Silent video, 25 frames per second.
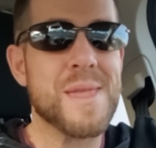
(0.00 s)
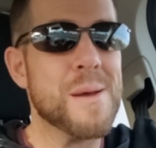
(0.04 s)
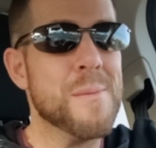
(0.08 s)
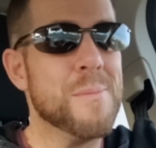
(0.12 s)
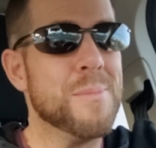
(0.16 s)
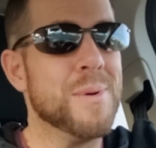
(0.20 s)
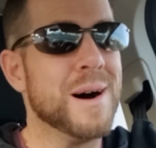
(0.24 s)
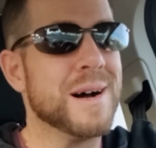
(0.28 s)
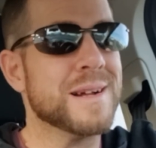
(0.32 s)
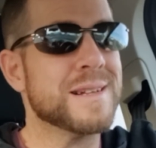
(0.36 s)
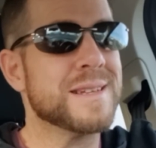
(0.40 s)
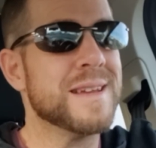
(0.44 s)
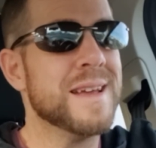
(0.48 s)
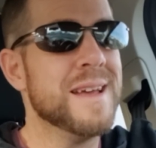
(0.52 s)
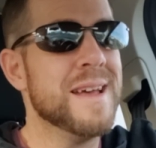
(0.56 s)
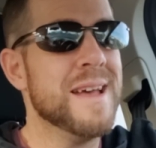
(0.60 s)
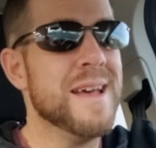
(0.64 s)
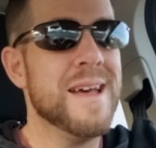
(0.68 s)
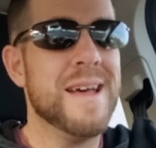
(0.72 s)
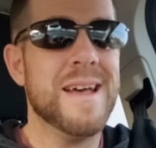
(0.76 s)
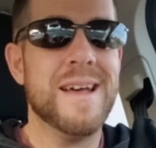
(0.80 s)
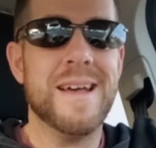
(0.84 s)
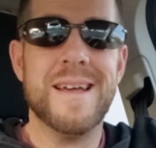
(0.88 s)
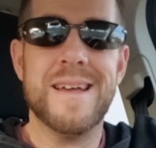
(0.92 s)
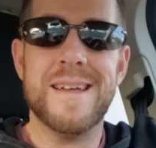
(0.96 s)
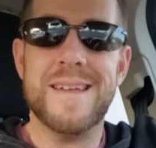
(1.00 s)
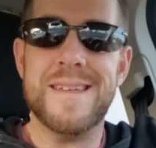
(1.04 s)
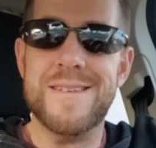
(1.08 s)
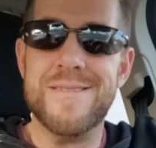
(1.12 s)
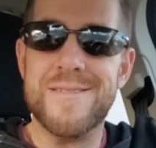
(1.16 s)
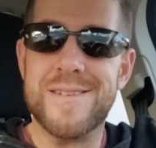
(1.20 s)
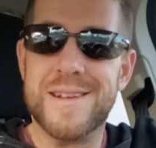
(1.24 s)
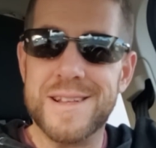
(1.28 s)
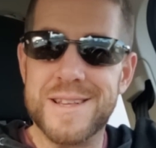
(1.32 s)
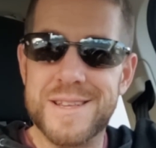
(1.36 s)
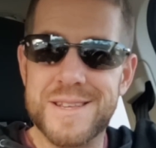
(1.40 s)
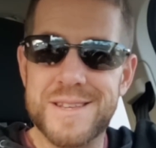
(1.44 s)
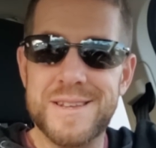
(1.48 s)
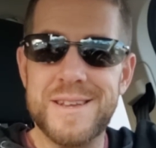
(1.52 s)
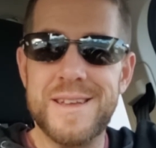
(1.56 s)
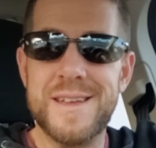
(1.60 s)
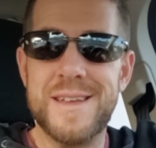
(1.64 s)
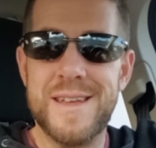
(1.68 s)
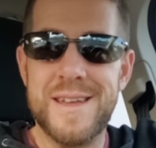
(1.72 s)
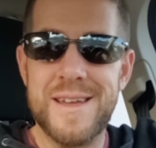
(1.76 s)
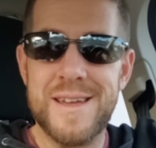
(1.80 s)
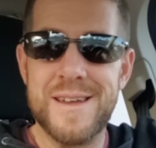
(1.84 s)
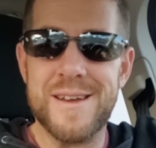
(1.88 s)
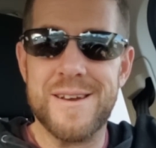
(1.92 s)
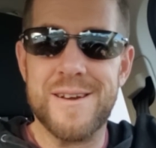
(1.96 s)
But you can see
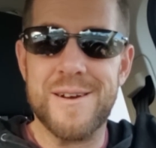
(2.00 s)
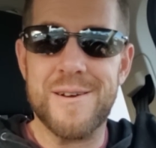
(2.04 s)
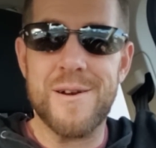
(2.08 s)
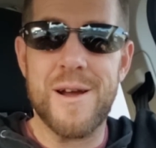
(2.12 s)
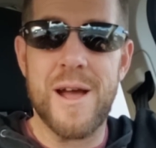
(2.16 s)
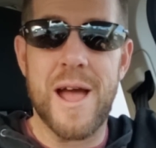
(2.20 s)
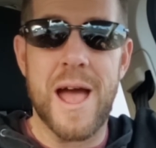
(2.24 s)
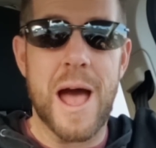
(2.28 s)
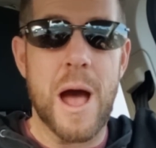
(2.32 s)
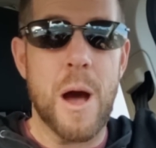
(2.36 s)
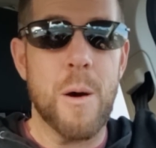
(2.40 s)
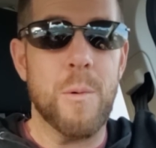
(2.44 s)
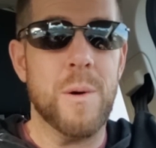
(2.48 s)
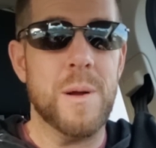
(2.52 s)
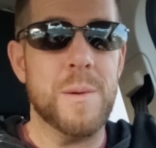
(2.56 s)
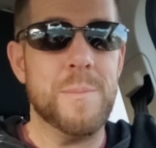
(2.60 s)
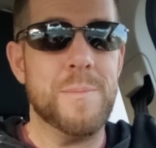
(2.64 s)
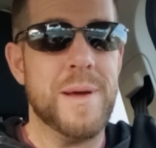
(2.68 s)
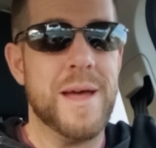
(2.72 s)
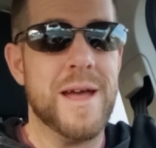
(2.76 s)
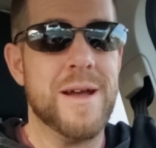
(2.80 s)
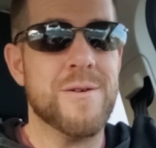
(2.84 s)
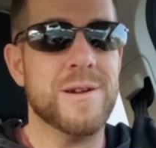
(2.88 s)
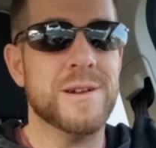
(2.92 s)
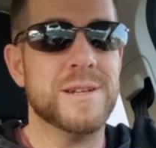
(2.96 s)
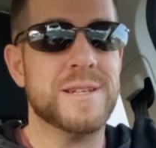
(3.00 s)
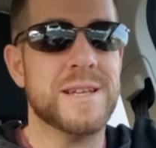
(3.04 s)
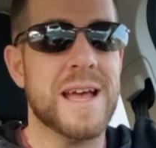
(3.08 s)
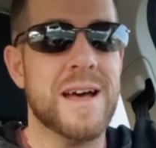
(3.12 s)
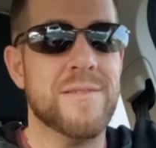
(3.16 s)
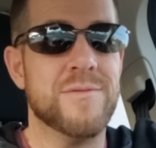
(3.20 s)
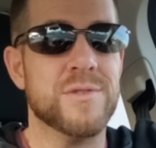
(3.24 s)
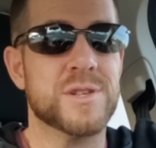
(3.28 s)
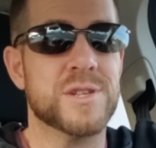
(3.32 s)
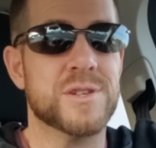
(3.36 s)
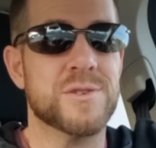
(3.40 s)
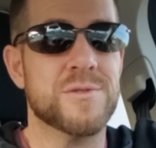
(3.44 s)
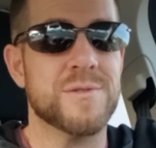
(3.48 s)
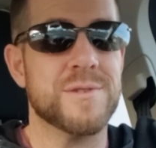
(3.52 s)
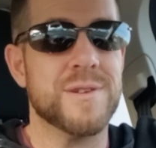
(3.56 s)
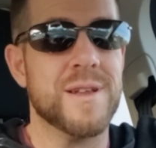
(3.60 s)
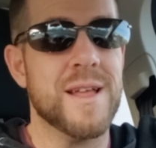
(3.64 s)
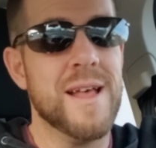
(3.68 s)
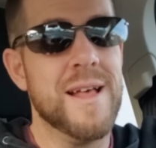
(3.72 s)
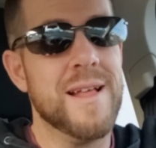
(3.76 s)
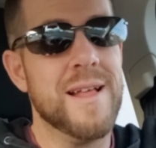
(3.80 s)
here how when parents have a certain